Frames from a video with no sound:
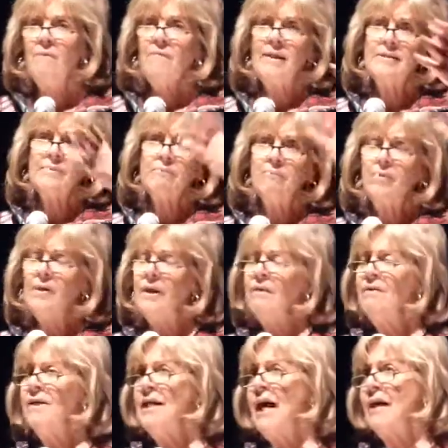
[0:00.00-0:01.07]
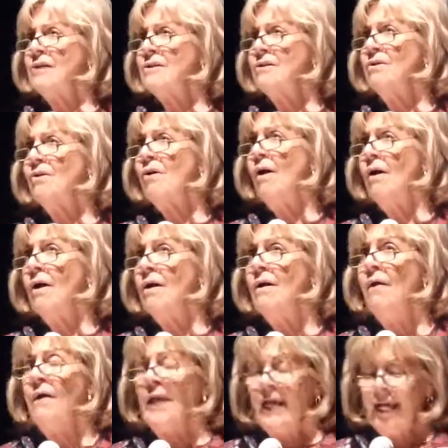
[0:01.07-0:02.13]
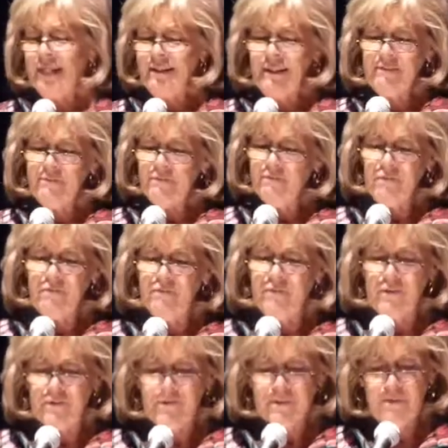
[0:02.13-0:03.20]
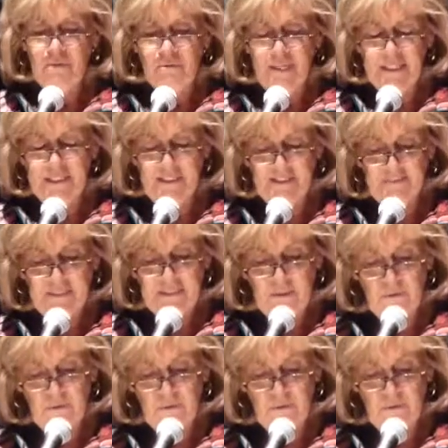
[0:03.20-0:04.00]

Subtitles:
they put out an action call, and they reverse so many of these